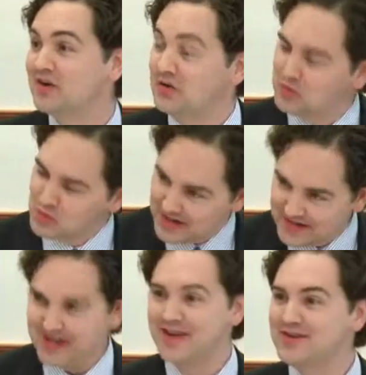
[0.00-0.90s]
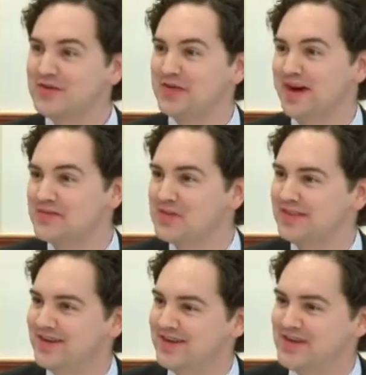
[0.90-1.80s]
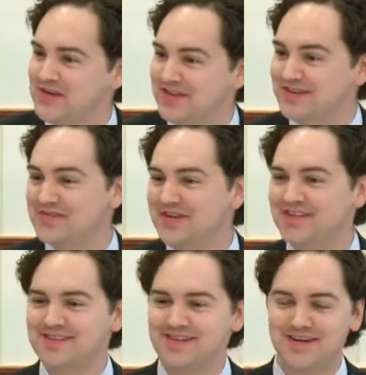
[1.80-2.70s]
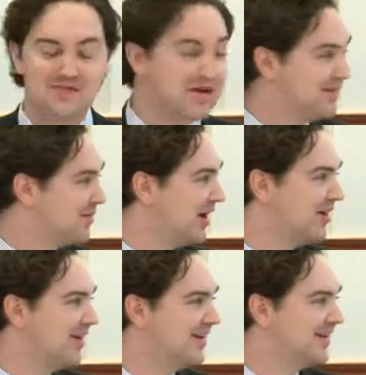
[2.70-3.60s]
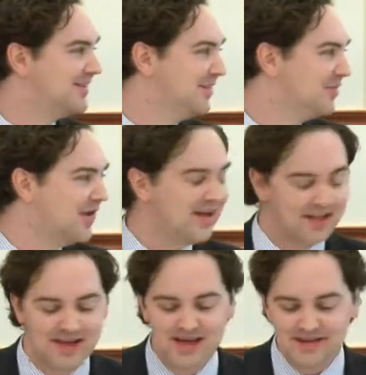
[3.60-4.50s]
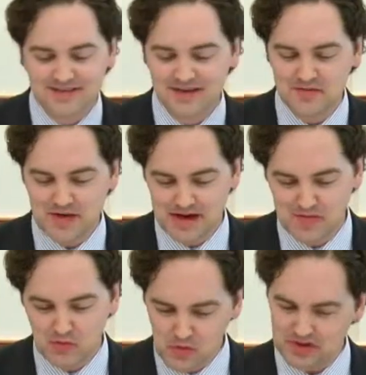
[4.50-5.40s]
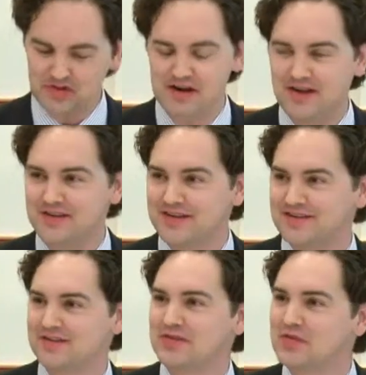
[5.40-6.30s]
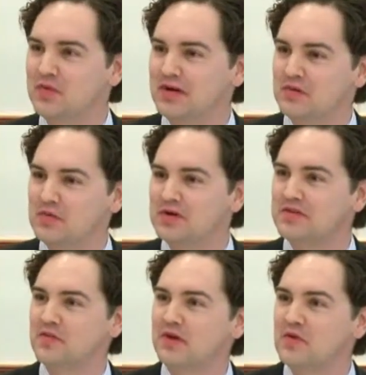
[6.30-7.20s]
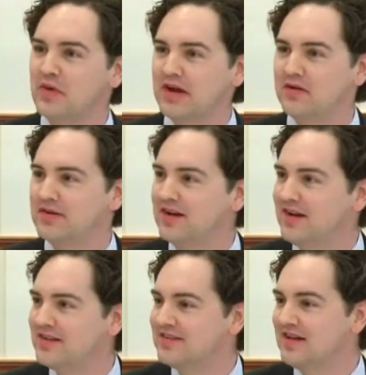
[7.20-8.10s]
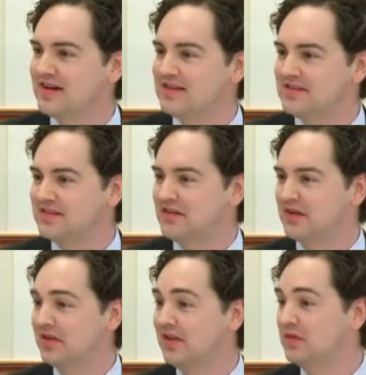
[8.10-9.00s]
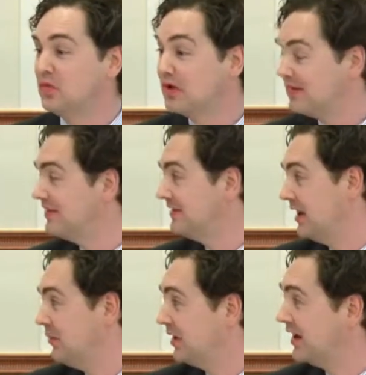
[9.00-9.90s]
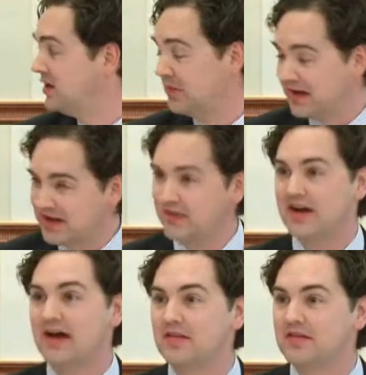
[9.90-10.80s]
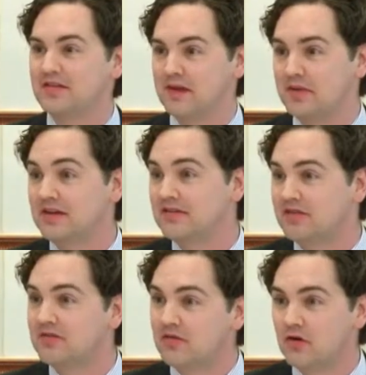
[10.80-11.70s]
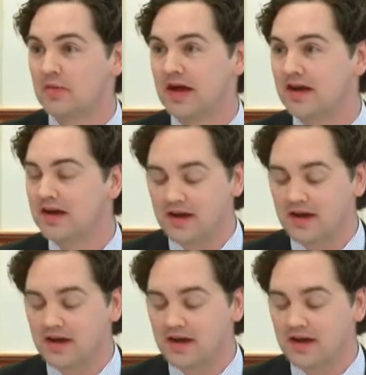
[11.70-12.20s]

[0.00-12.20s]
One can do that, but they're going to face, as my colleagues know well, some workaround issues. What works one way does not necessarily work the same or can be carried out the same in a different format.